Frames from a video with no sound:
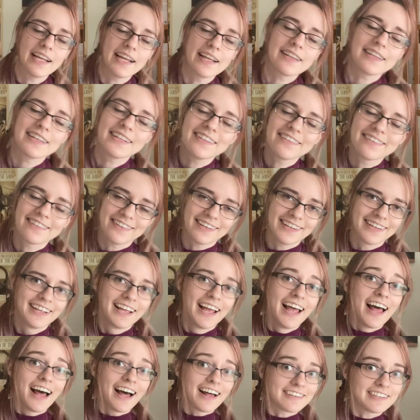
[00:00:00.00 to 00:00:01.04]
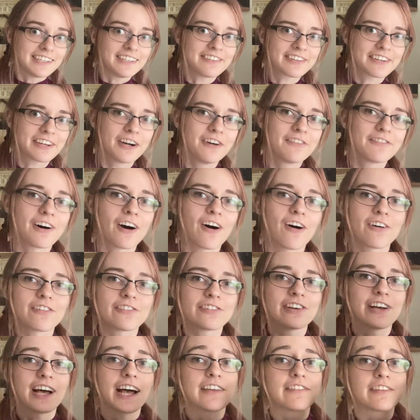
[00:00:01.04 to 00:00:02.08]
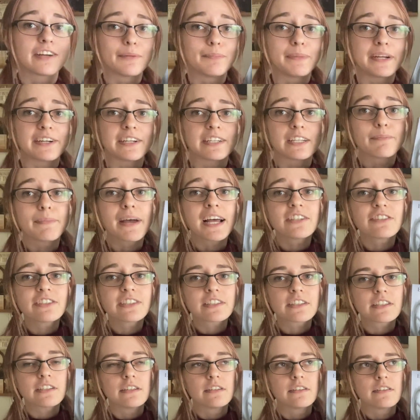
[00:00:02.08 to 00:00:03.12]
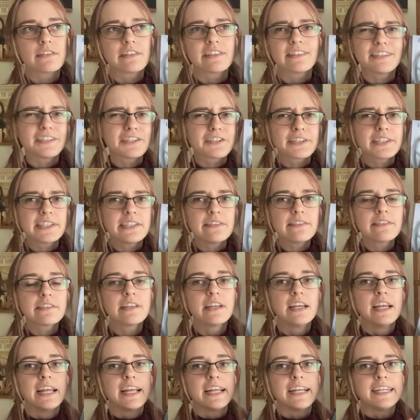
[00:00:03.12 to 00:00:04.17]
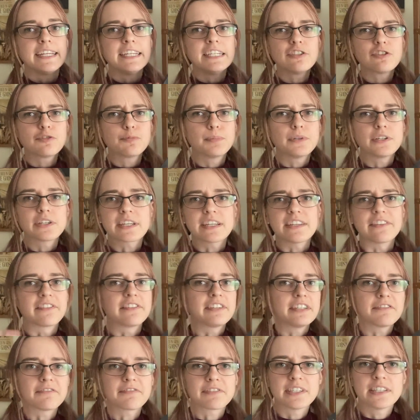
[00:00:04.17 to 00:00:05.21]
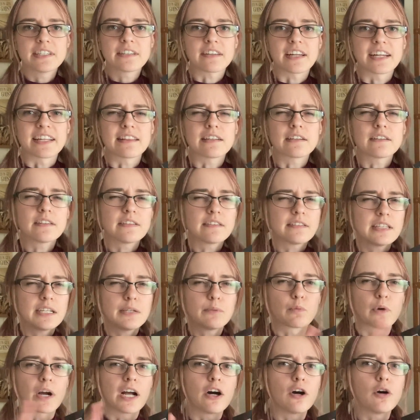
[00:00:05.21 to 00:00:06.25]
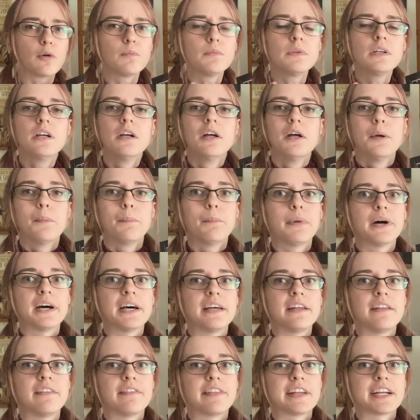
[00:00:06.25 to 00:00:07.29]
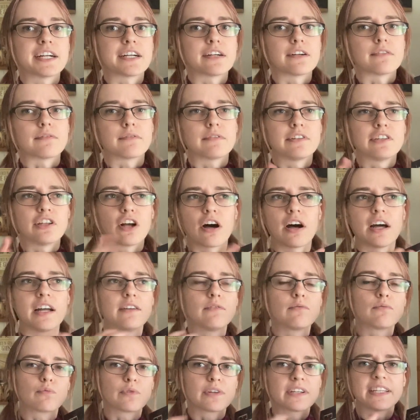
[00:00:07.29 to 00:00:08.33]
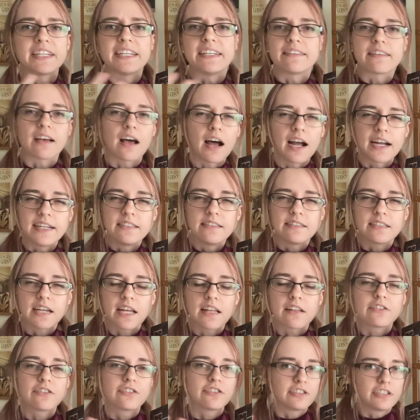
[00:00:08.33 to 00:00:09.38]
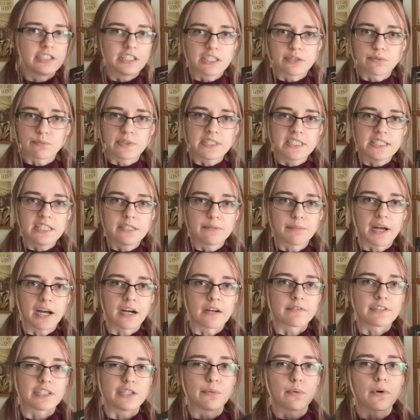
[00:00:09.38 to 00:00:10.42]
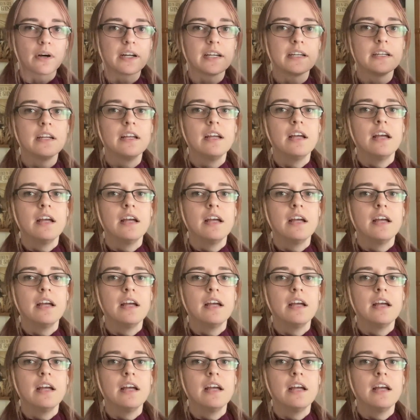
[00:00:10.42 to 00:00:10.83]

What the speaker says: Elise Kova also has her Married to Magic series. Each book is different. Like, they're in the same realm, but they're not really tied together, so you can read them however you want.